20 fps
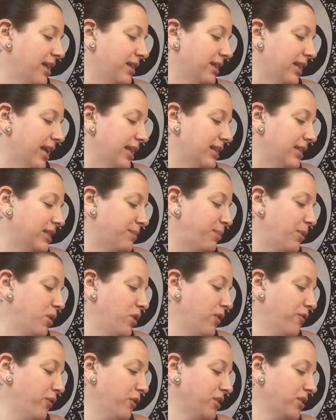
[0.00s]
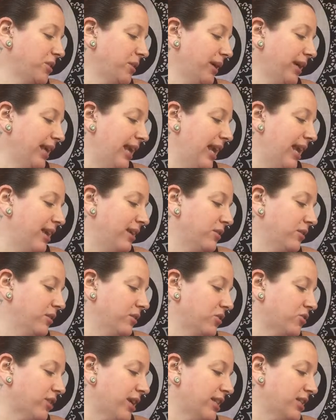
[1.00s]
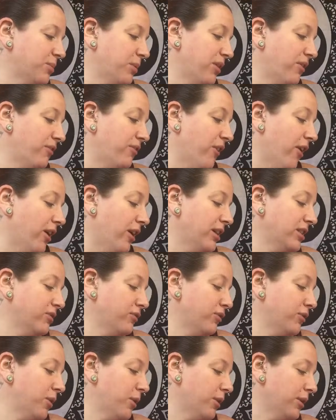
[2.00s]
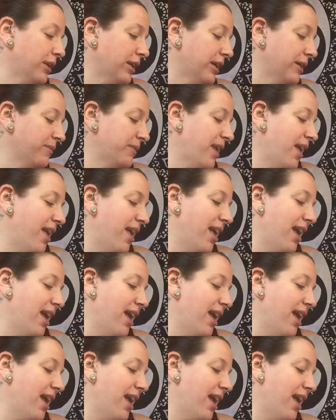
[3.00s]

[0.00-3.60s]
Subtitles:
Light this beautiful soy candle dressed with forest flora